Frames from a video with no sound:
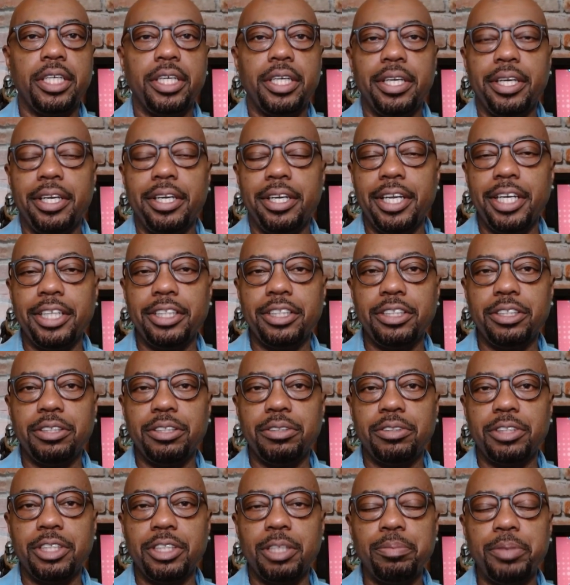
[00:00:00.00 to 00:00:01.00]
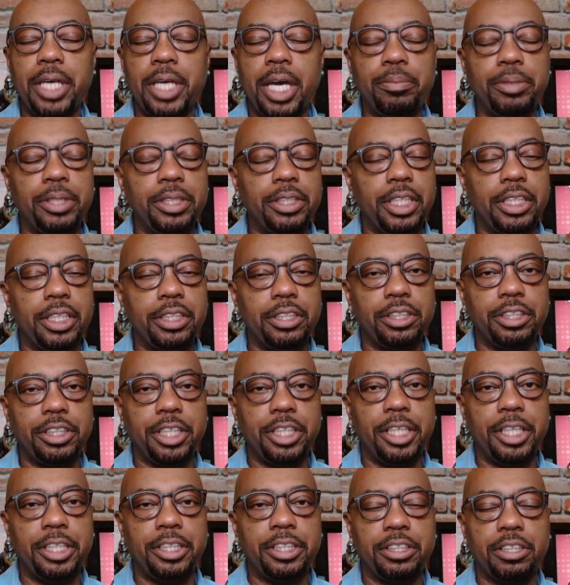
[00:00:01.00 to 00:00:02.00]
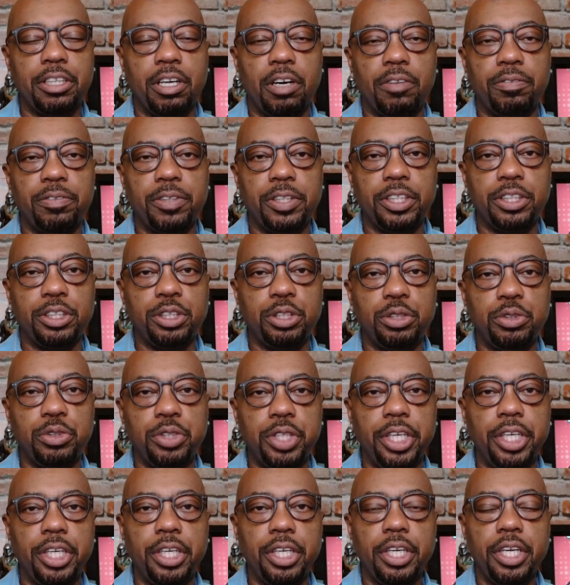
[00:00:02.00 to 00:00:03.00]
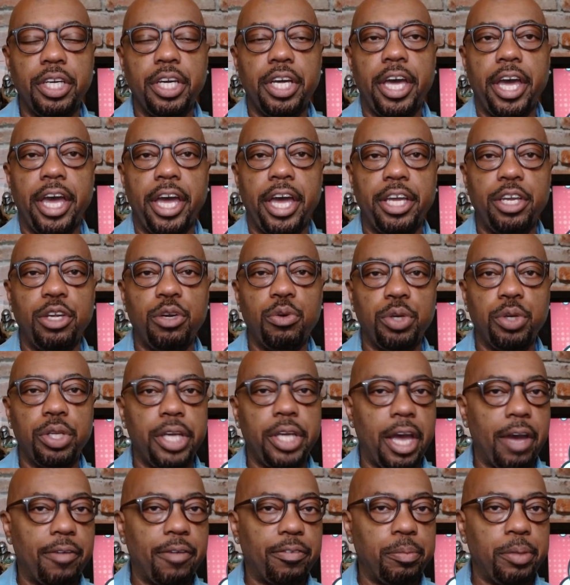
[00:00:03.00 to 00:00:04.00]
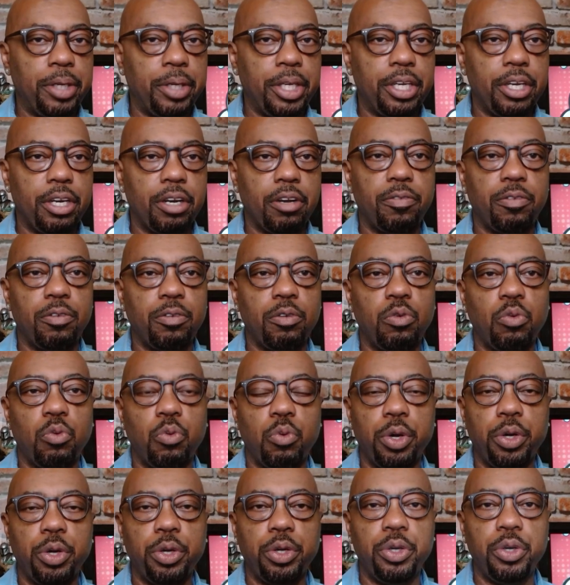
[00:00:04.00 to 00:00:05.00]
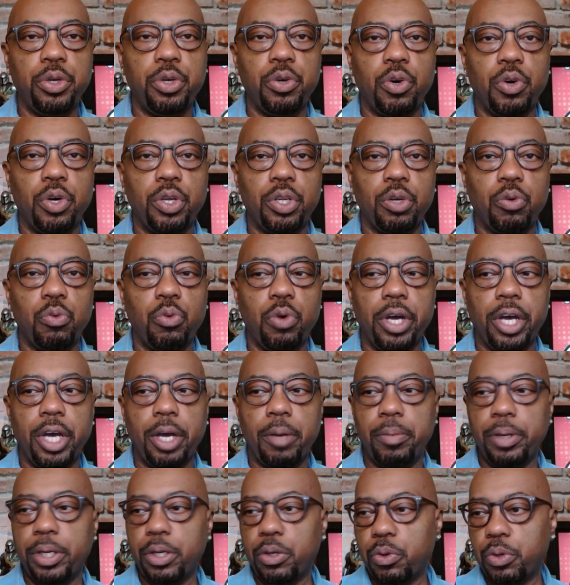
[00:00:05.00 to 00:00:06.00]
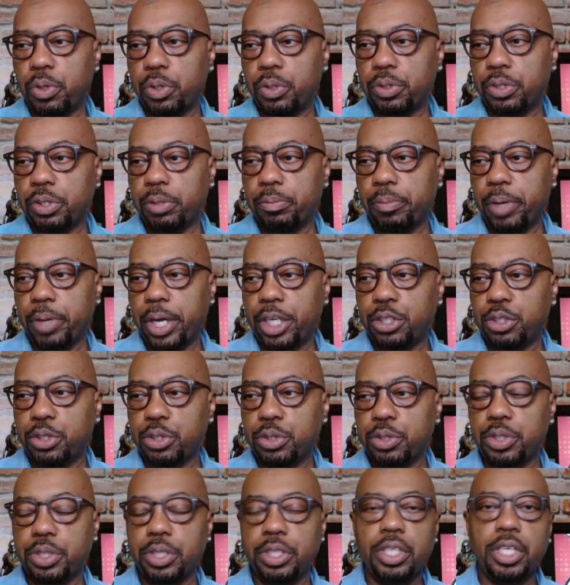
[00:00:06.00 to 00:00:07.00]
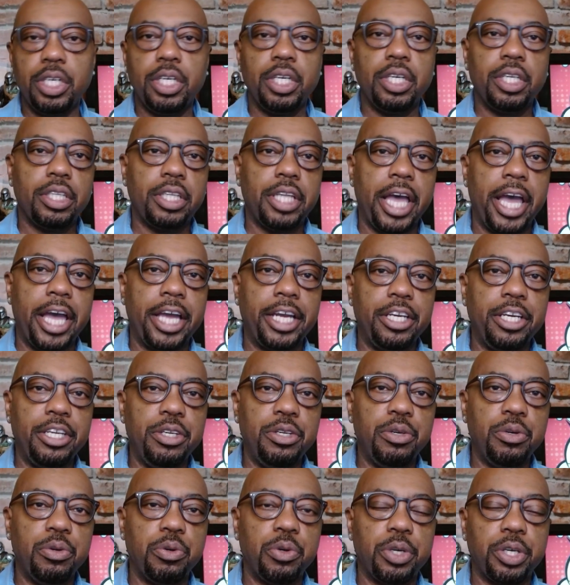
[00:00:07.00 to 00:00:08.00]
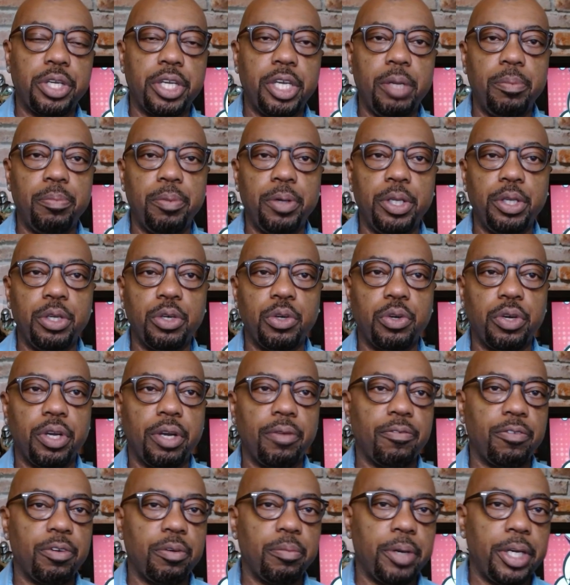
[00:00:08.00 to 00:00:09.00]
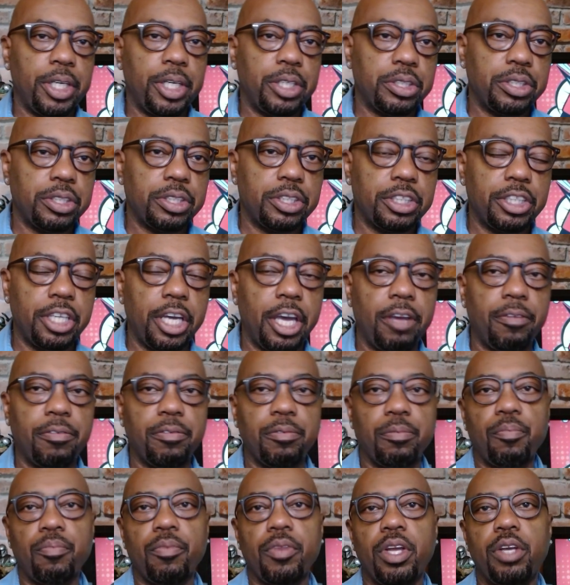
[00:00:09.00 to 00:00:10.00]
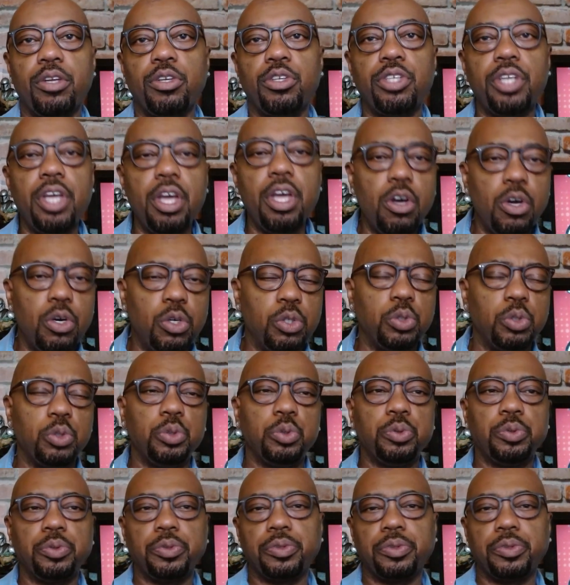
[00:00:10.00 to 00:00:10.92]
it doesn't sometimes it doesn't change as often as you think and you really have to be careful where you go on the web in order to make sure that you are keeping your information safe. So,